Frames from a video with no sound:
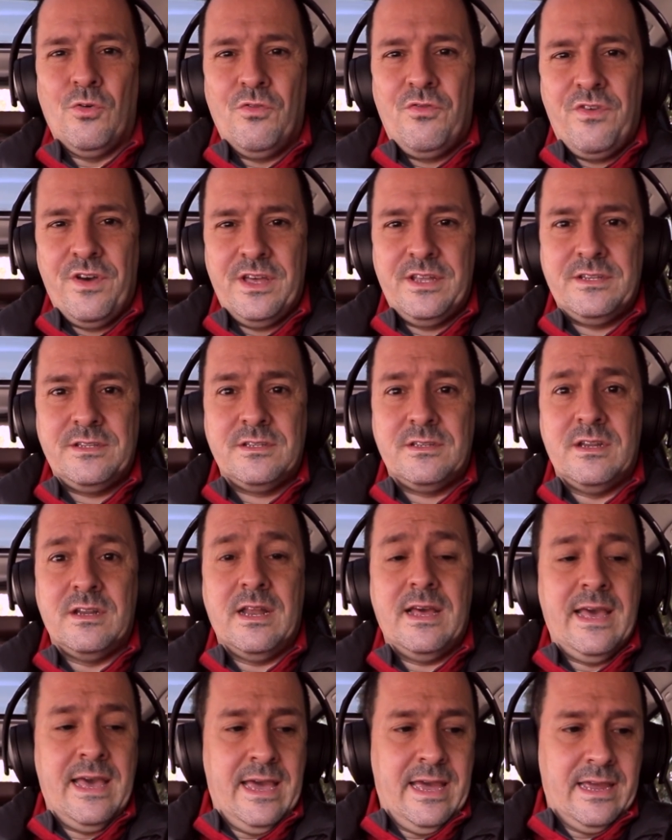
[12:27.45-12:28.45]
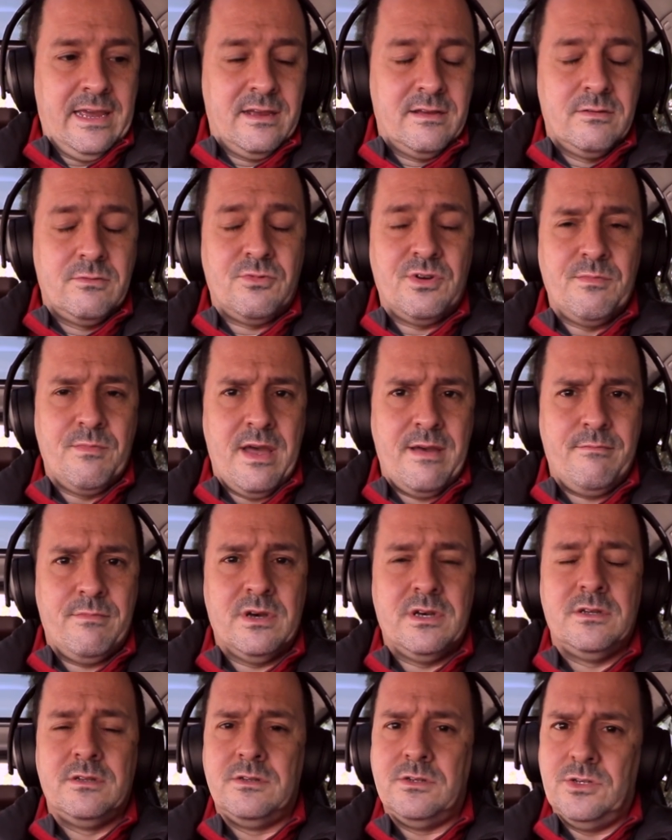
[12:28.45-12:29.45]
offense, then hey,
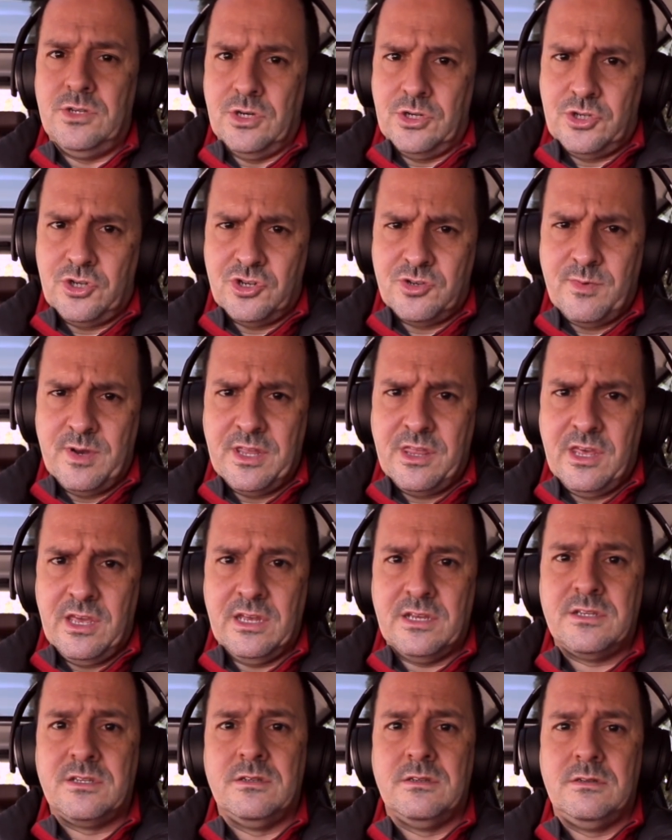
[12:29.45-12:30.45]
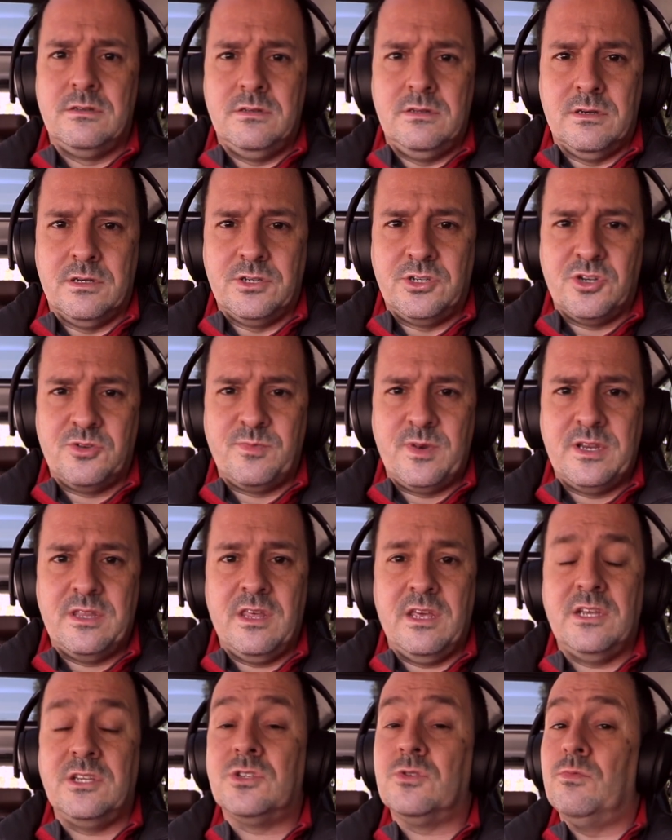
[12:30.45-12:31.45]
remember, don't touch my things don't touch my
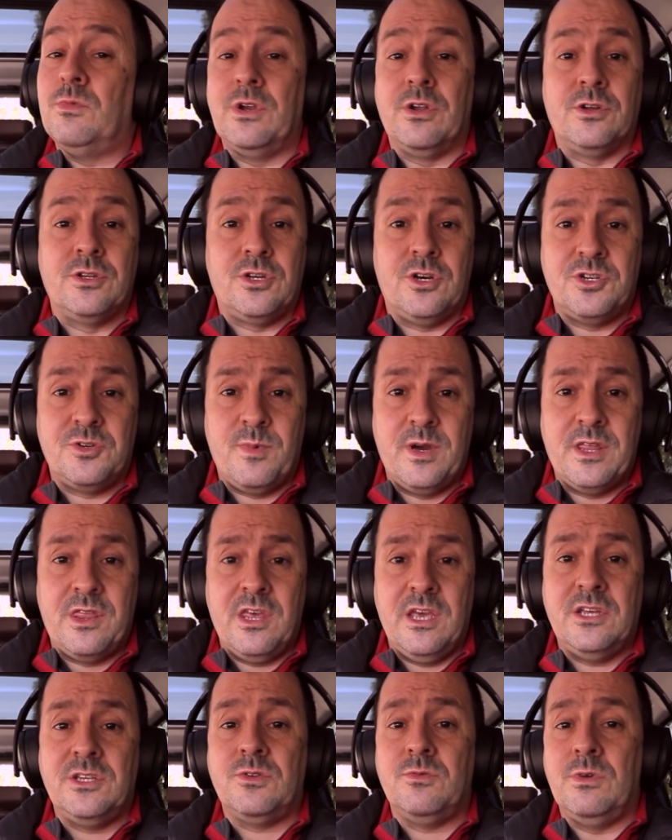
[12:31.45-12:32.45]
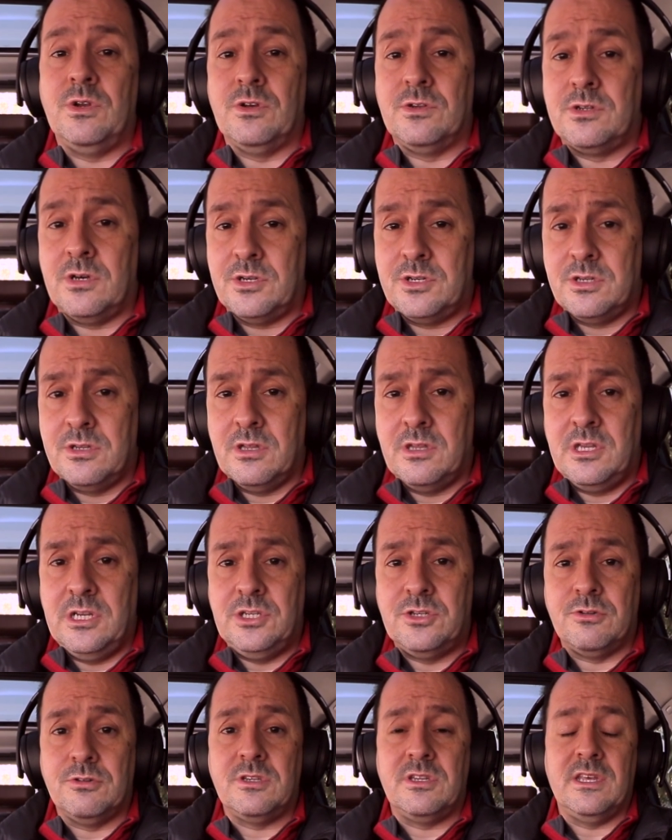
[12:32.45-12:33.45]
things, we don't touch my things, we don't touch the
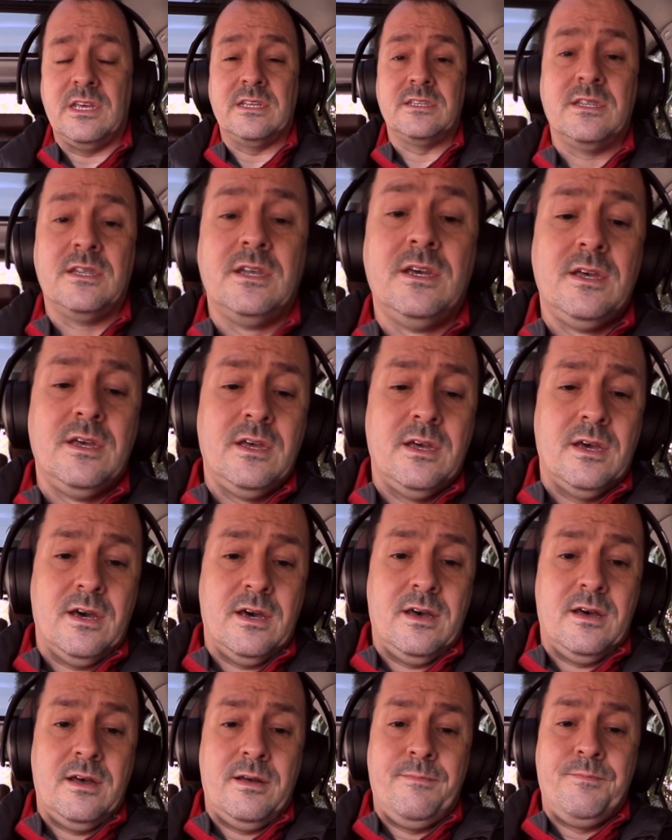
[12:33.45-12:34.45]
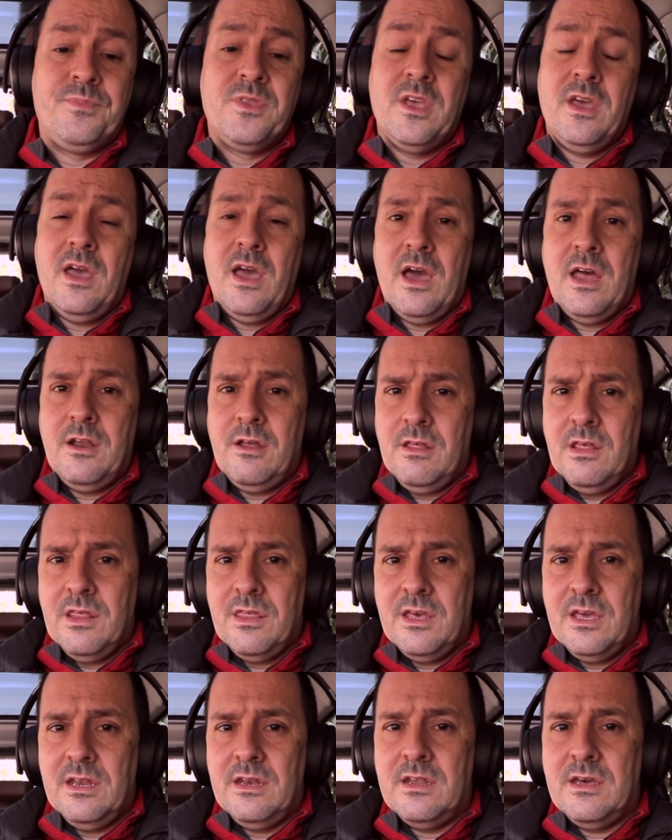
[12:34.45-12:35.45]
teacher's things. Um, another
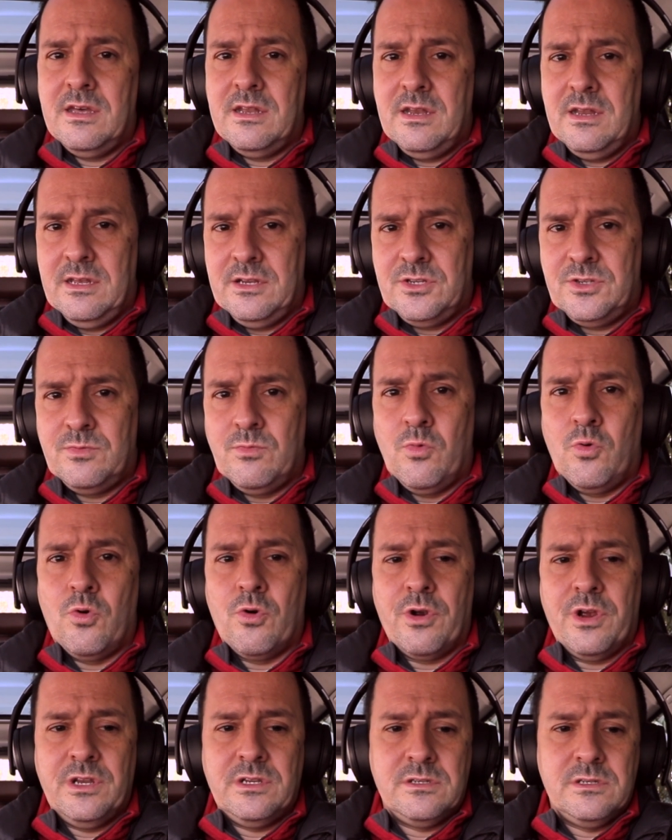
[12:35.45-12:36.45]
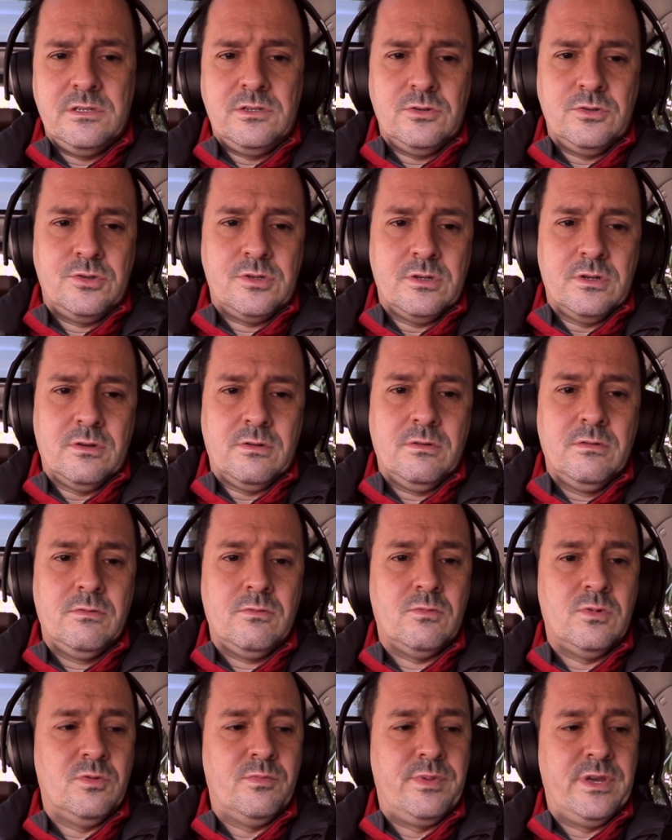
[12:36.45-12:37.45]
thing that it's more institutional
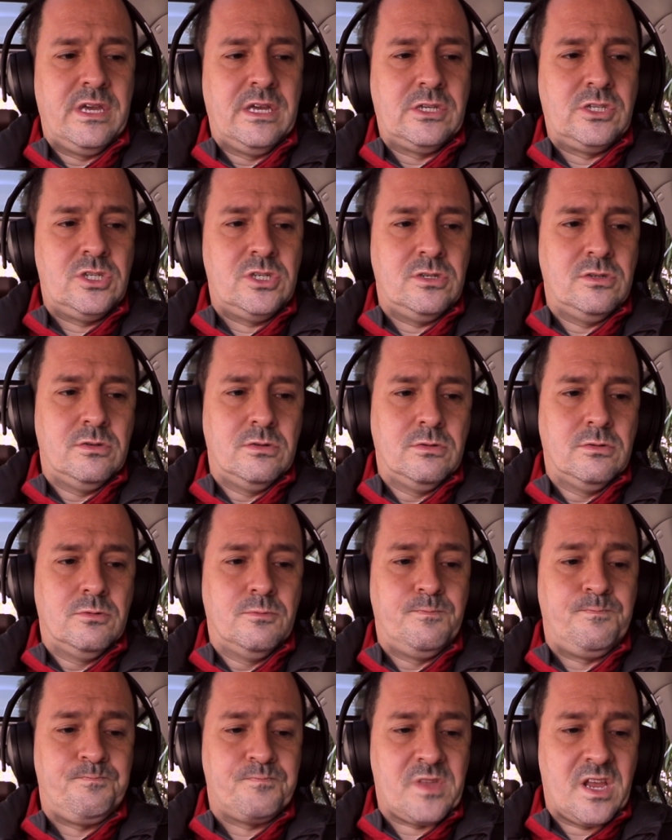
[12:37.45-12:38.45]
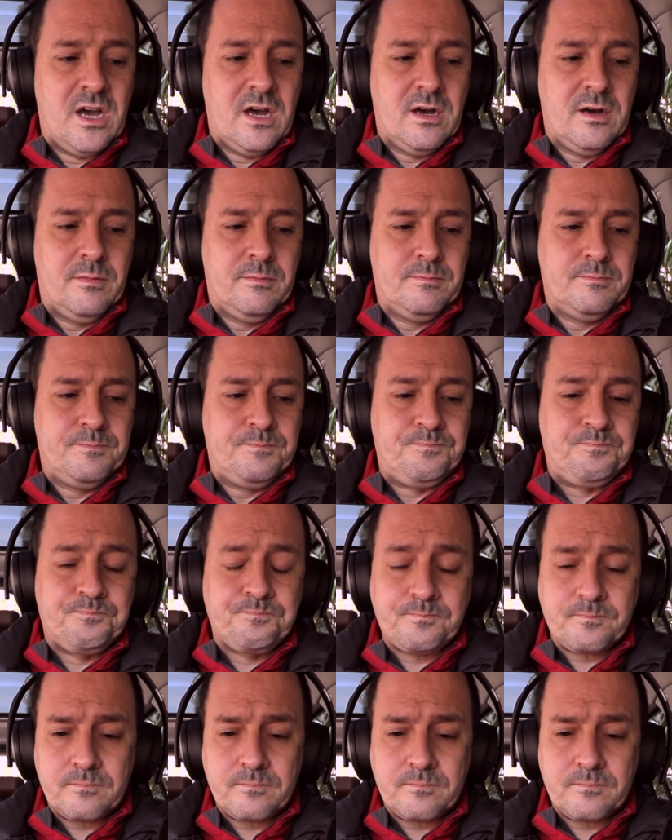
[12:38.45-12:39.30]
will be to um,